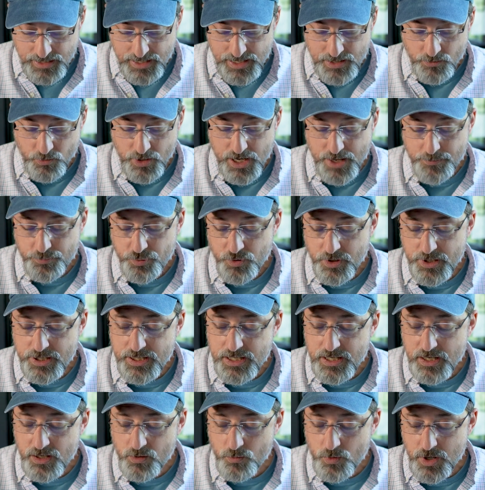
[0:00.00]
And what I put
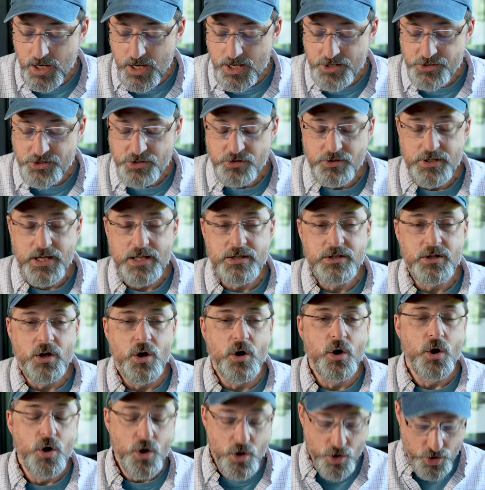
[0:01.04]
here was you get the
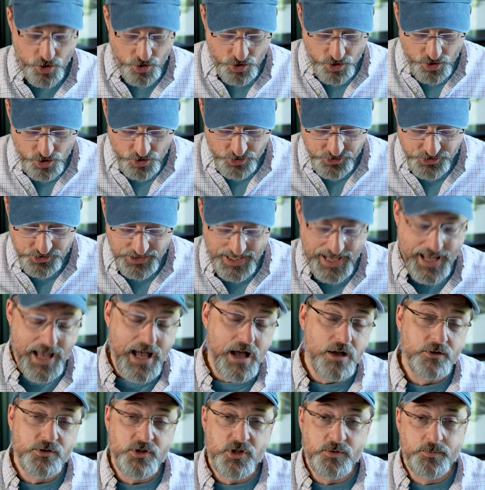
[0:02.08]
whole
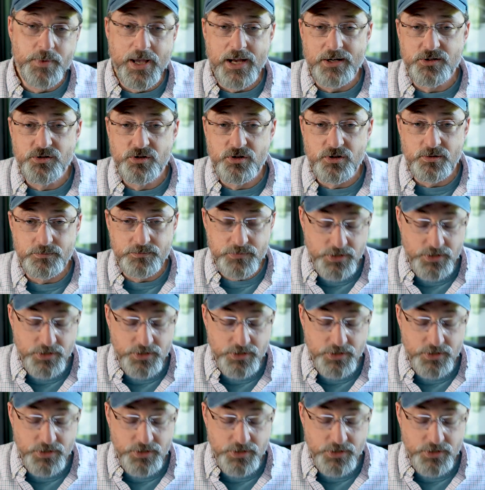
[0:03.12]
sound spectrum.